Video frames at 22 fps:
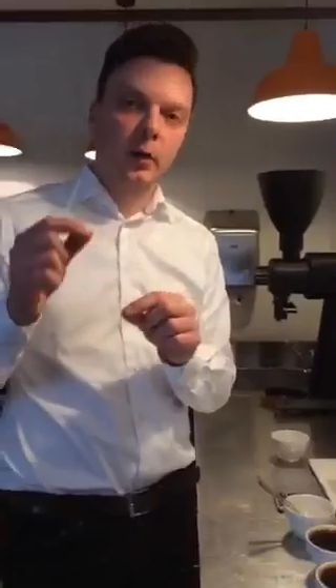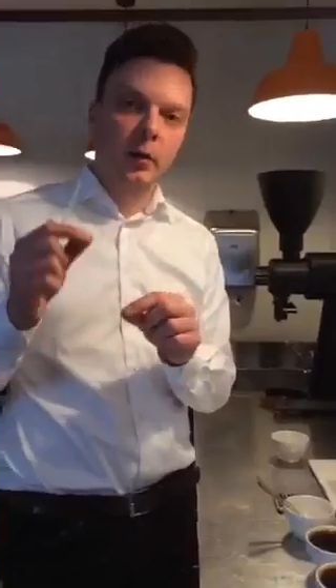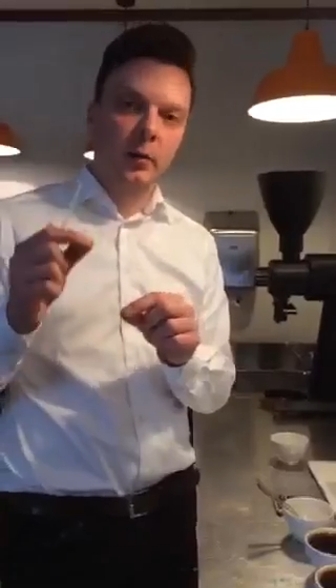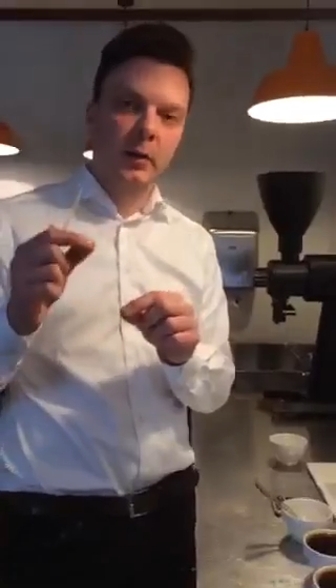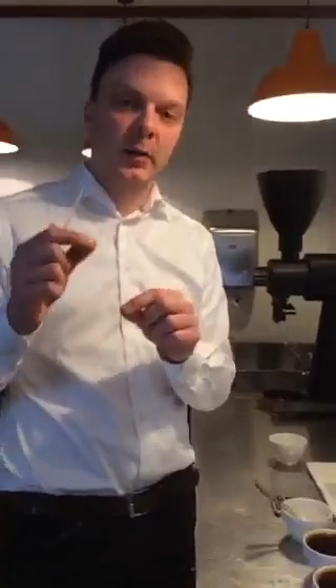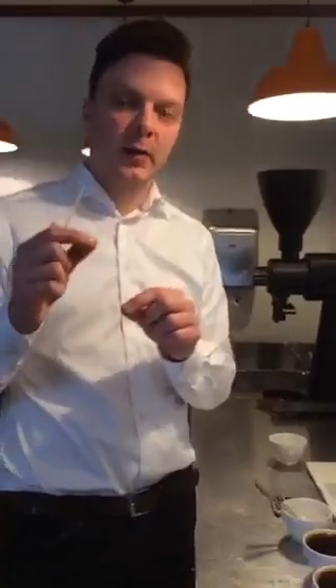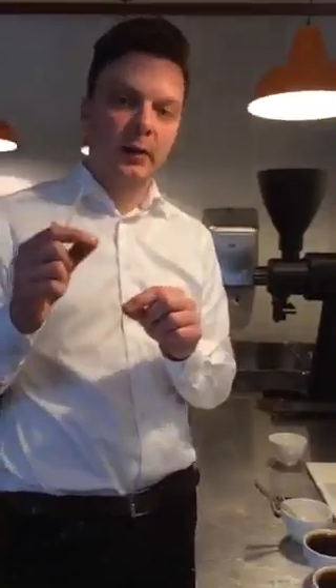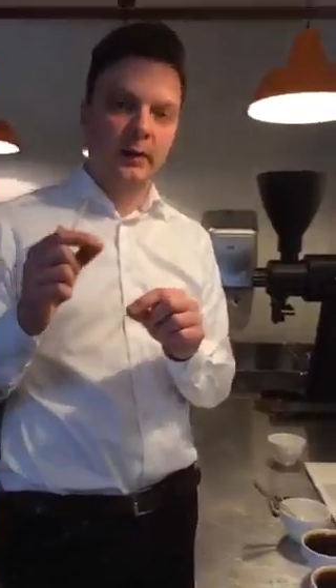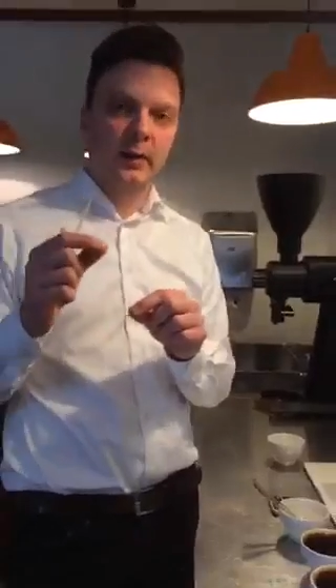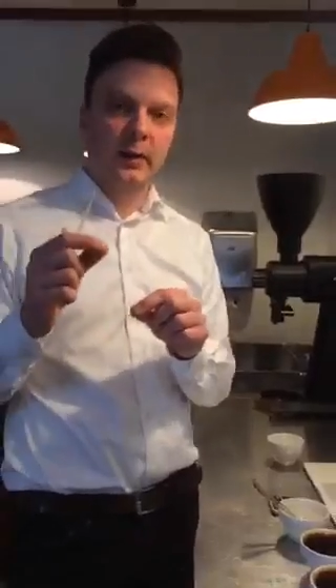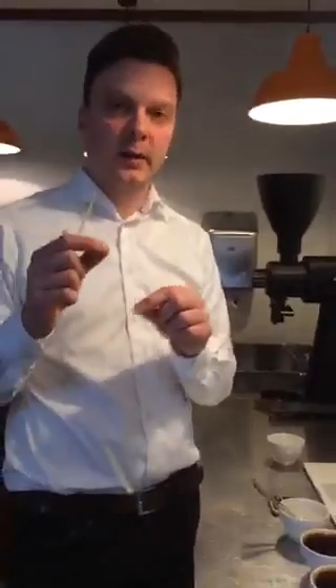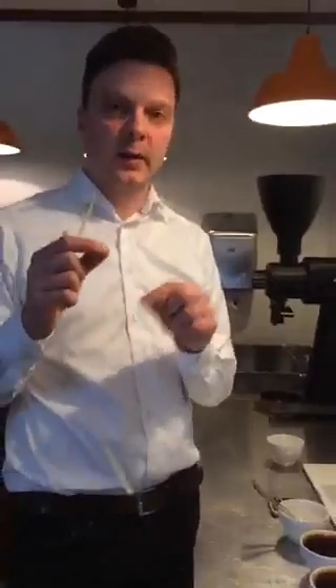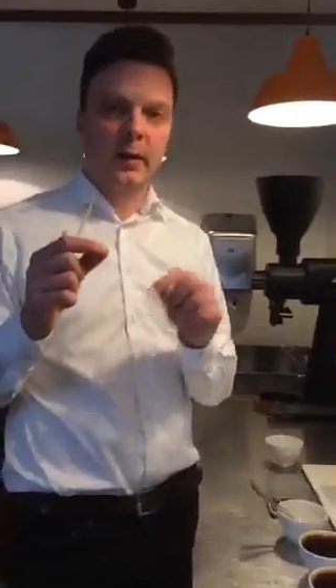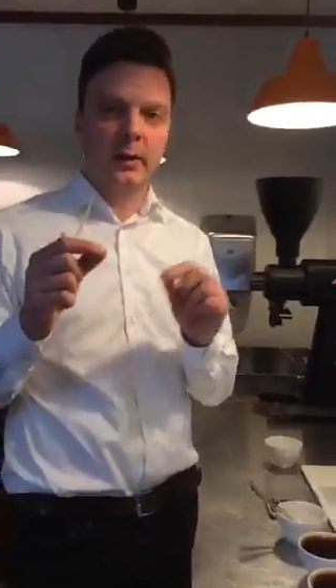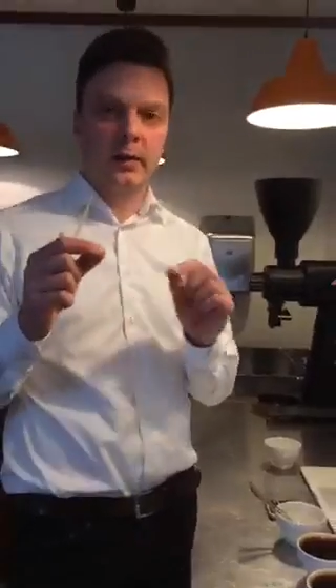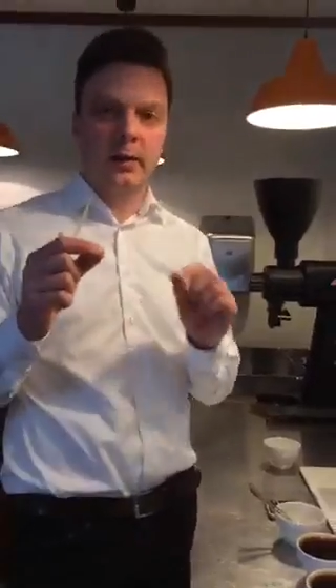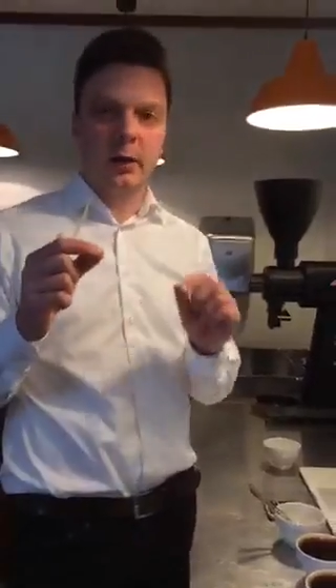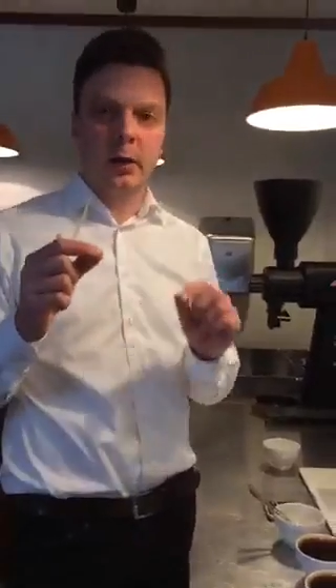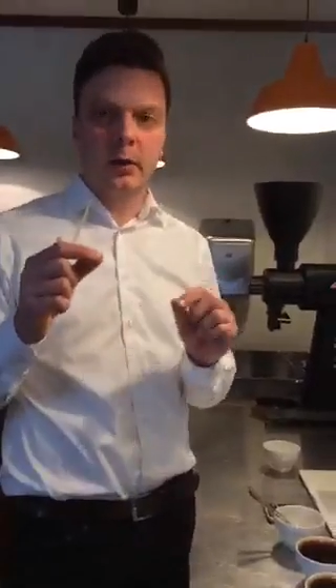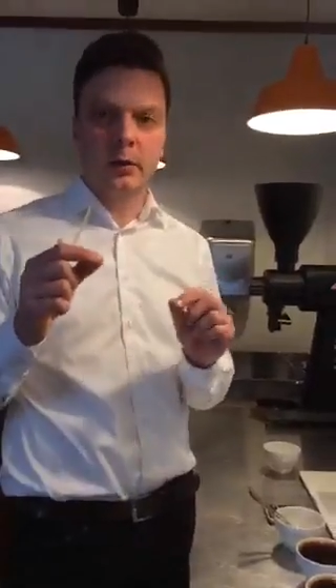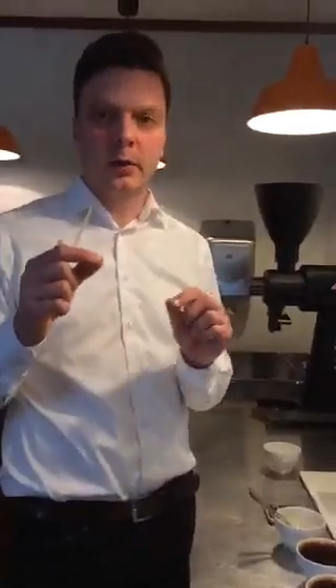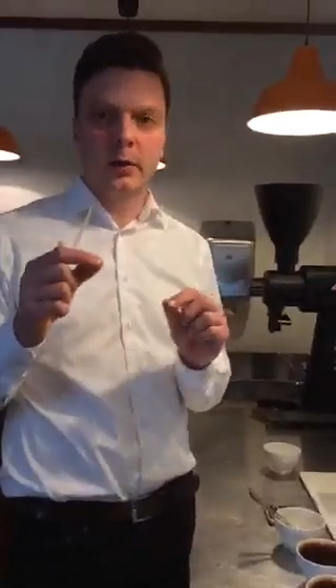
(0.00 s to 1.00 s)
solubility
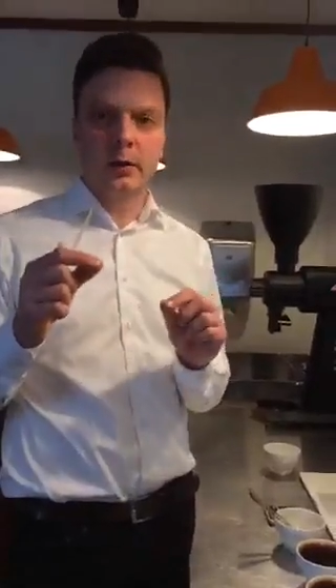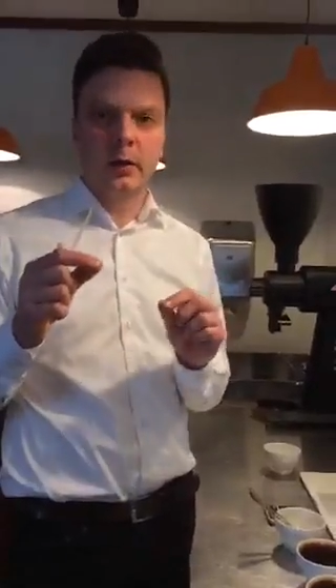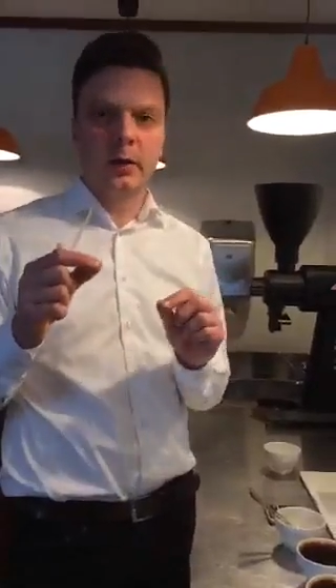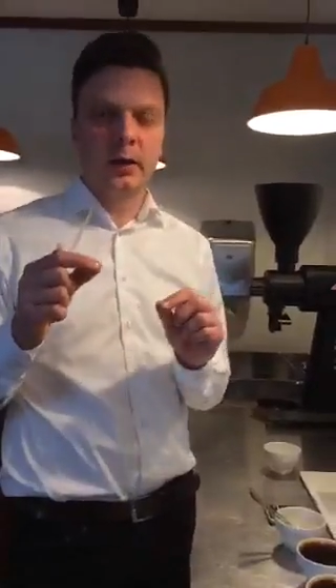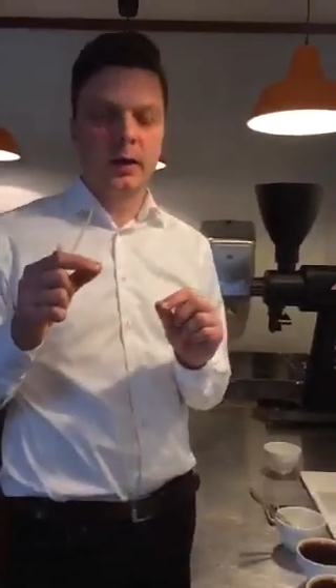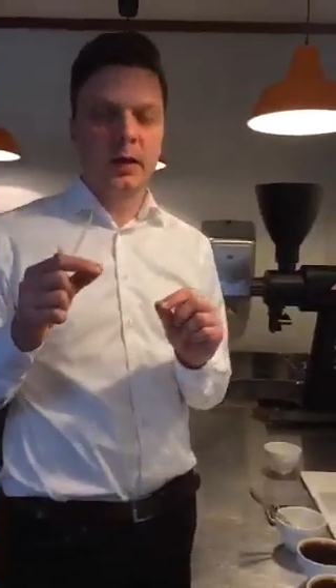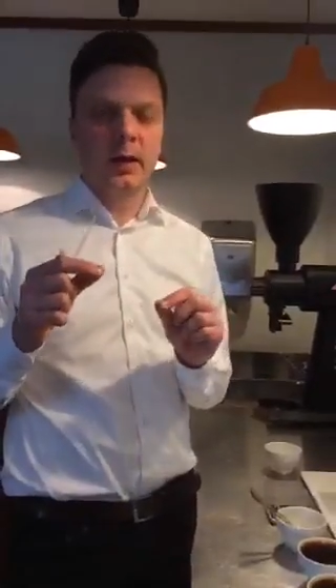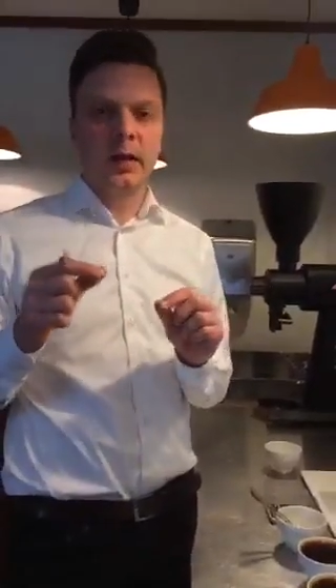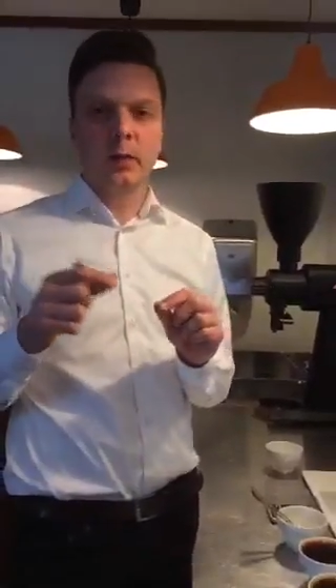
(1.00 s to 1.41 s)
than the other,